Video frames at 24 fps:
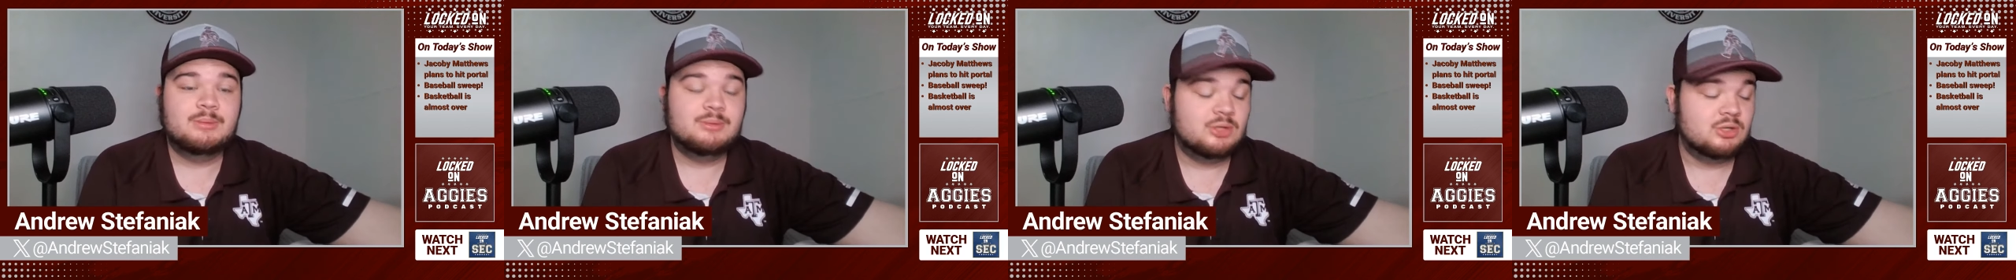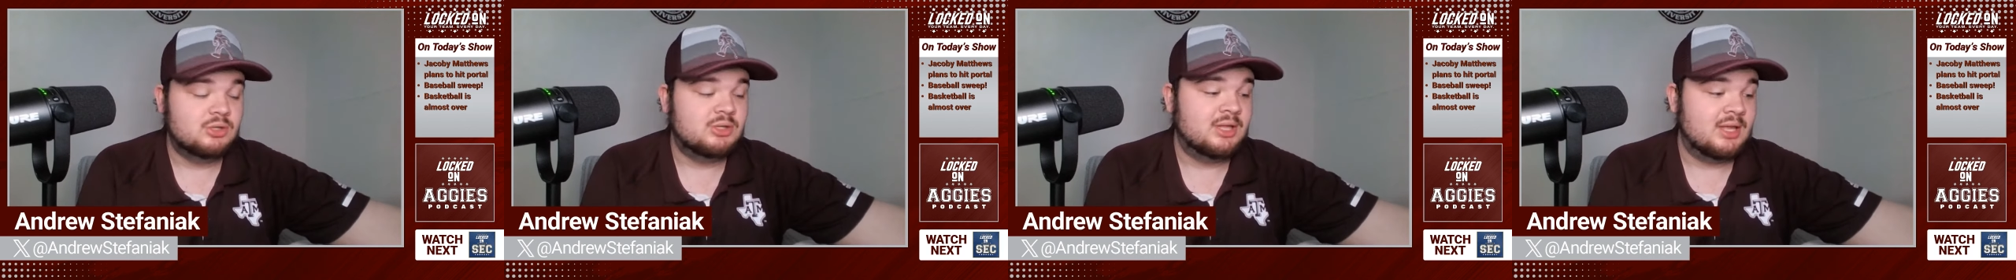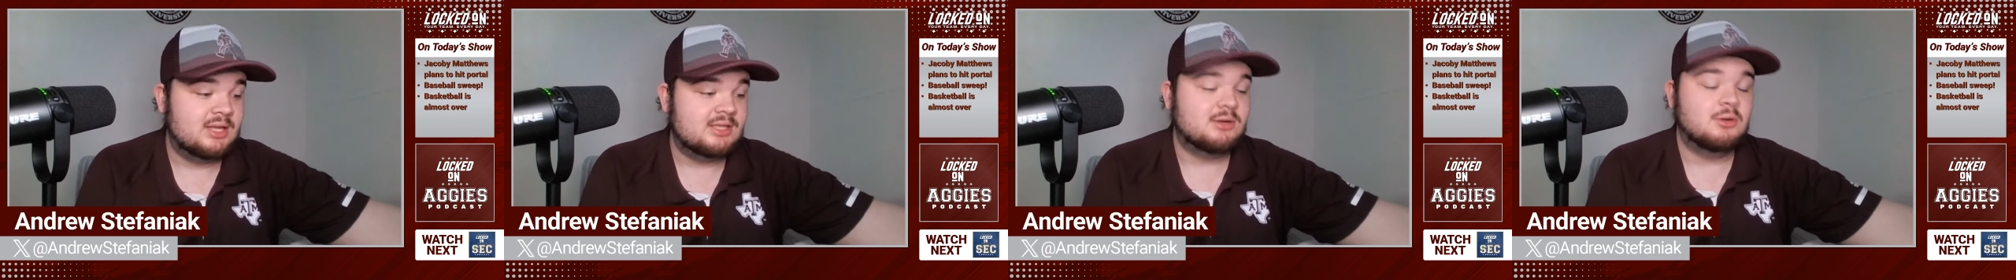
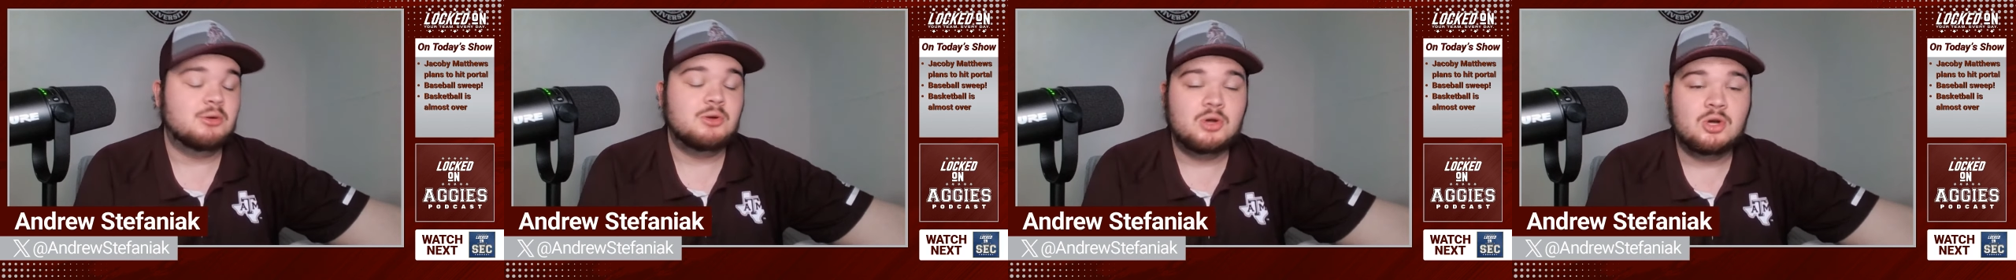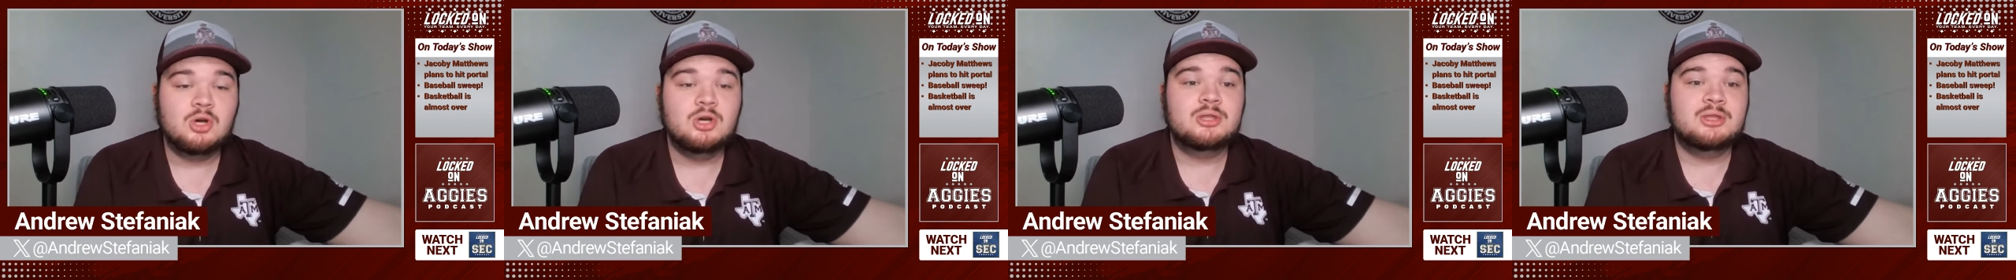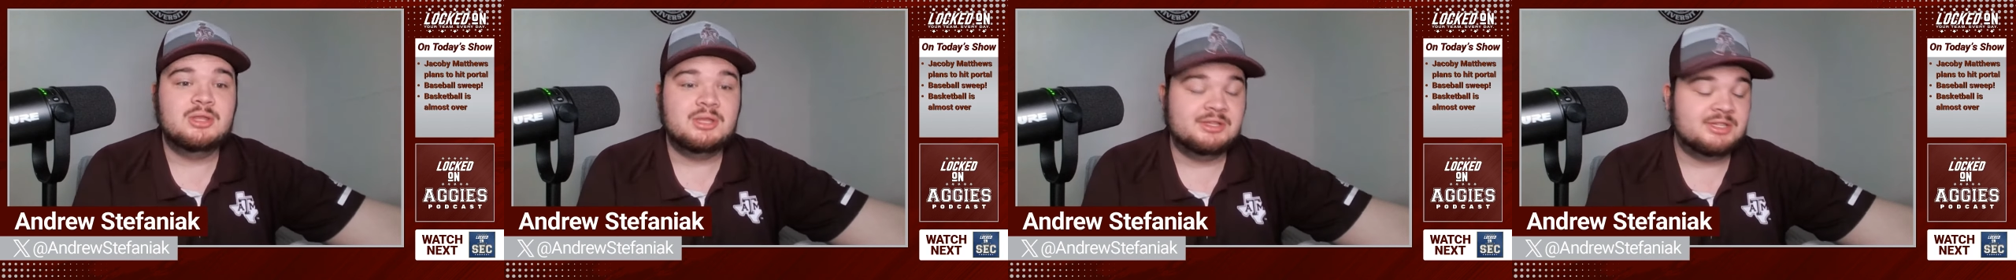Seriously, that's how
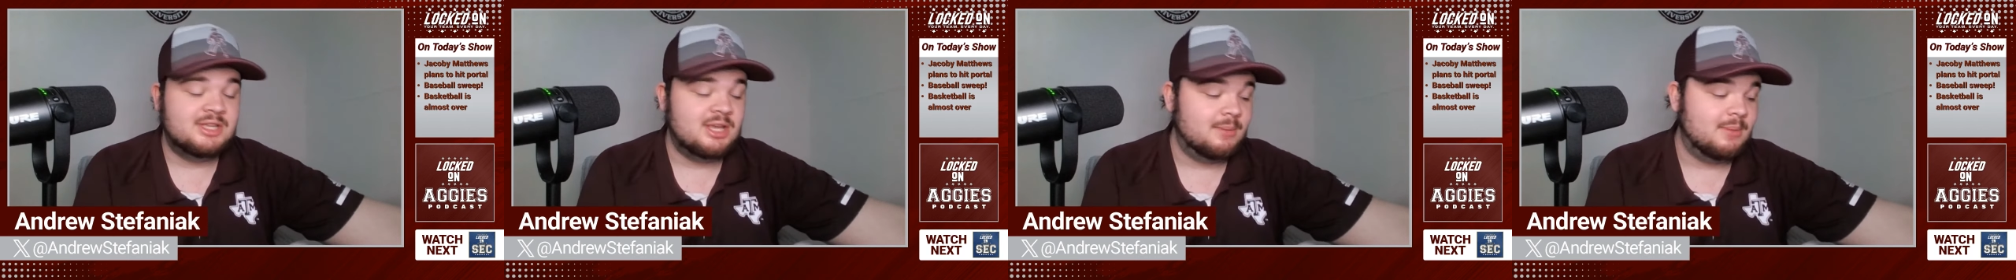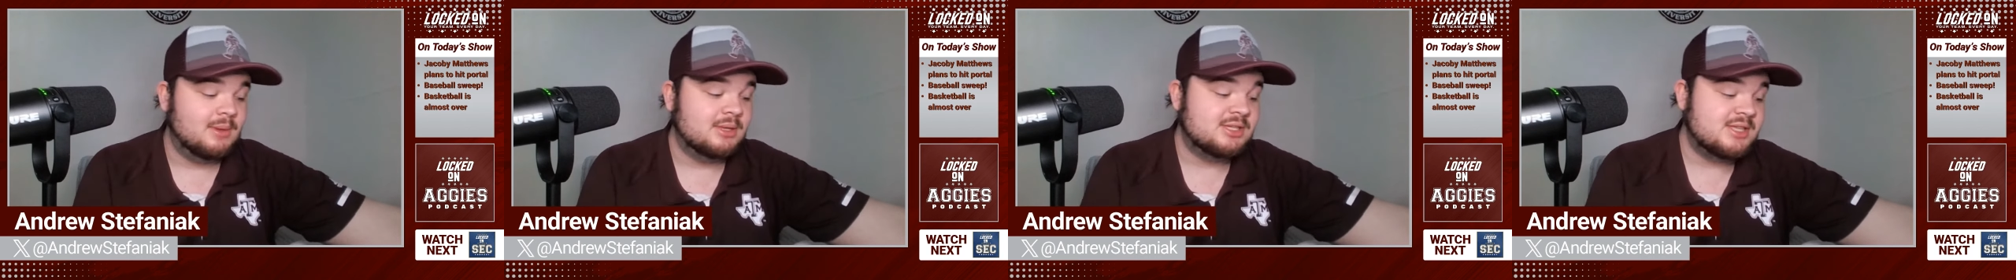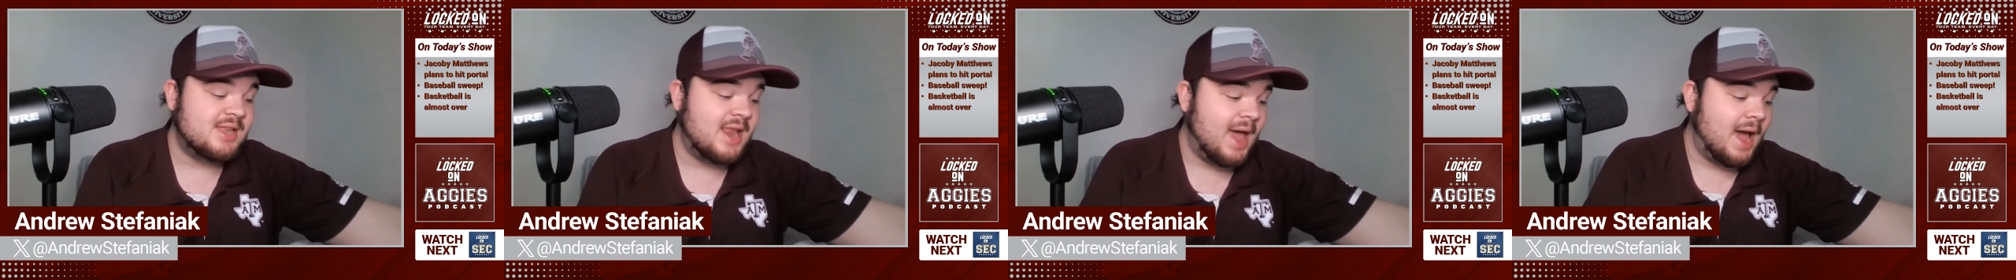good this team
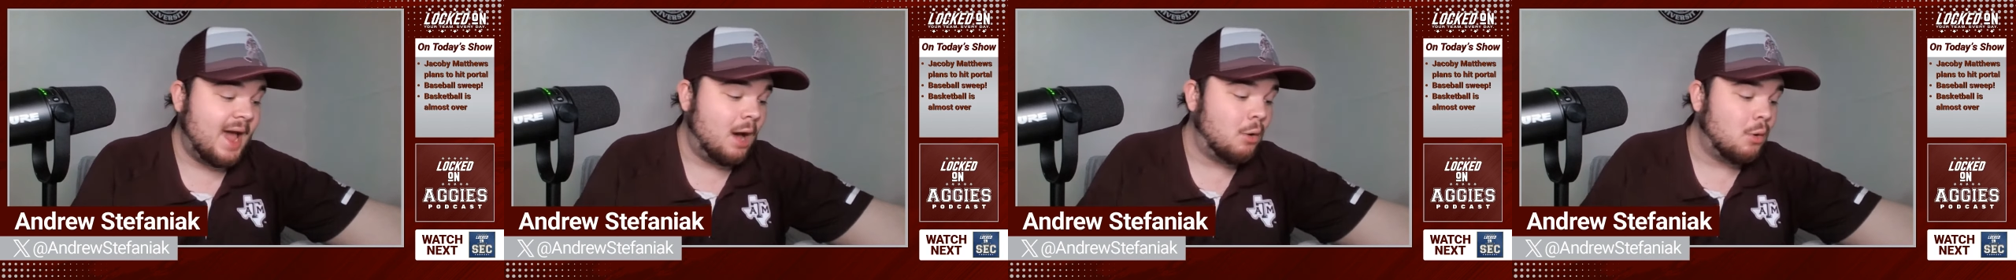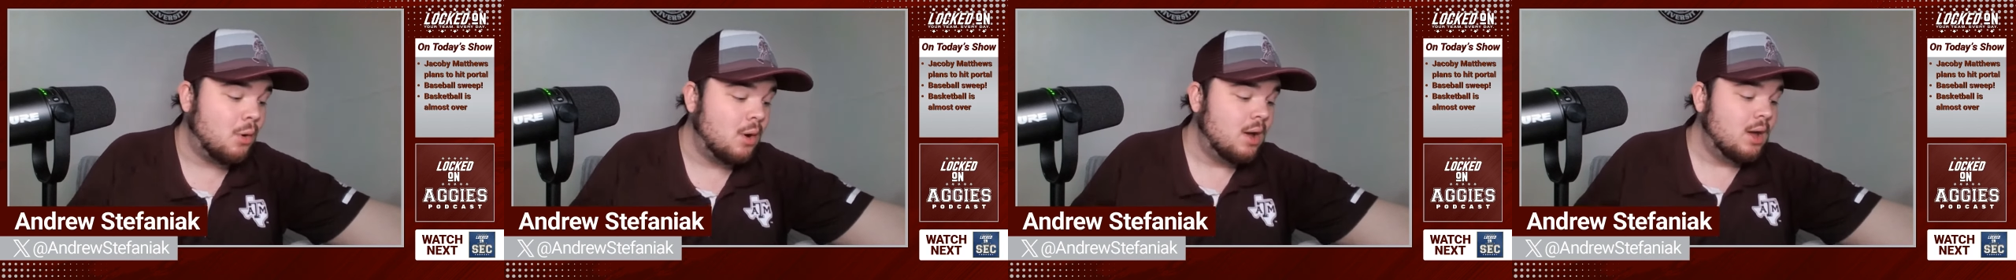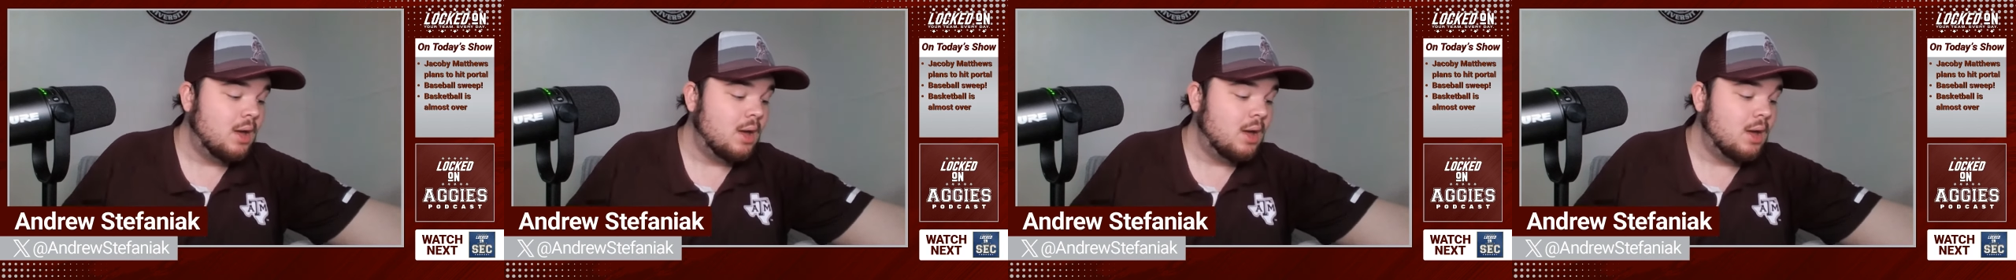is now.